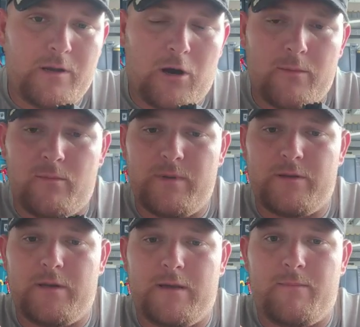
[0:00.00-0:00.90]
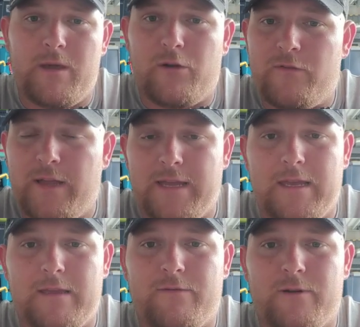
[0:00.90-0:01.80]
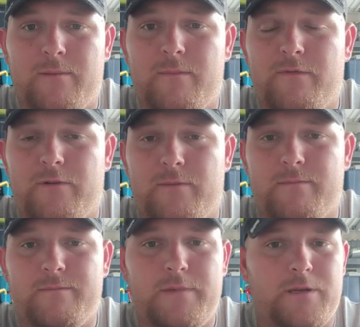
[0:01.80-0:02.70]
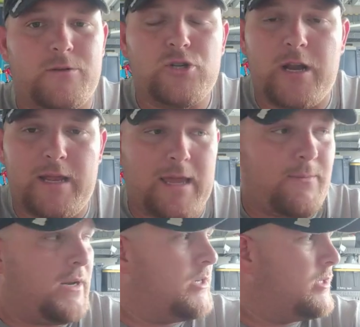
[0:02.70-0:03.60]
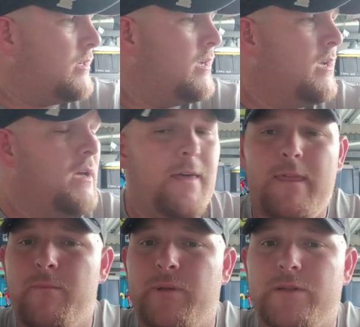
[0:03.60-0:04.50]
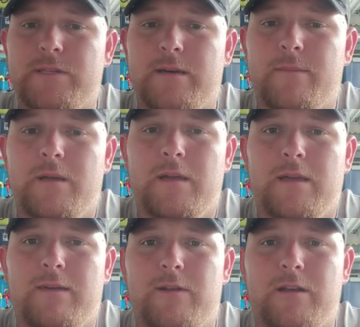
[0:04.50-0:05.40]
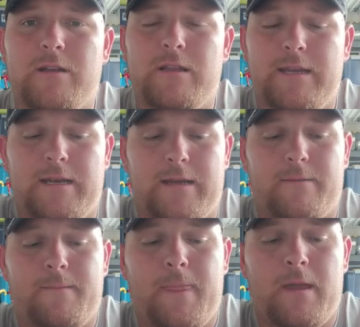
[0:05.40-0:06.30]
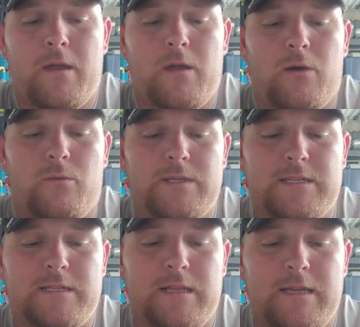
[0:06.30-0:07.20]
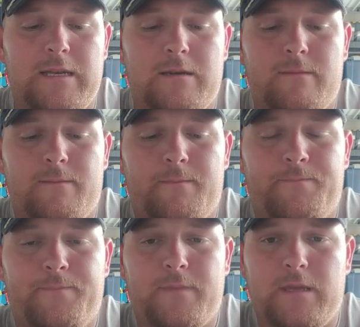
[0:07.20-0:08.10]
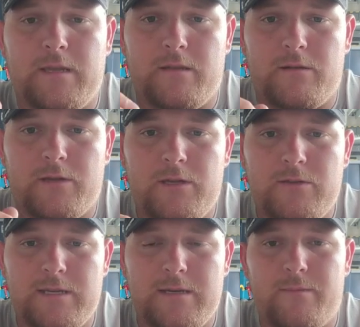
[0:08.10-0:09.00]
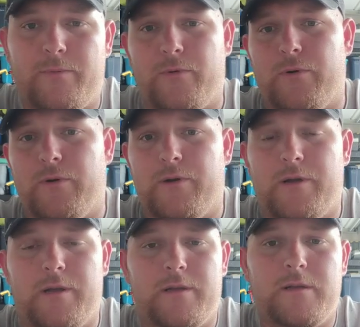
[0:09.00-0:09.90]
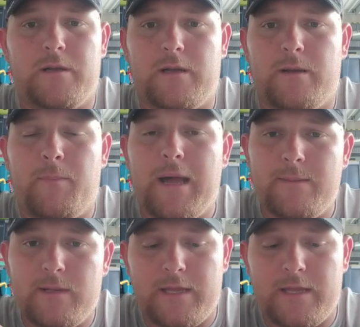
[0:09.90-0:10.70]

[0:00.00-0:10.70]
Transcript: carbon buildup, metal flaking from training ammunition that builds up. Give it a good clean down. Once it's clean, get a little Q-tip or a pipe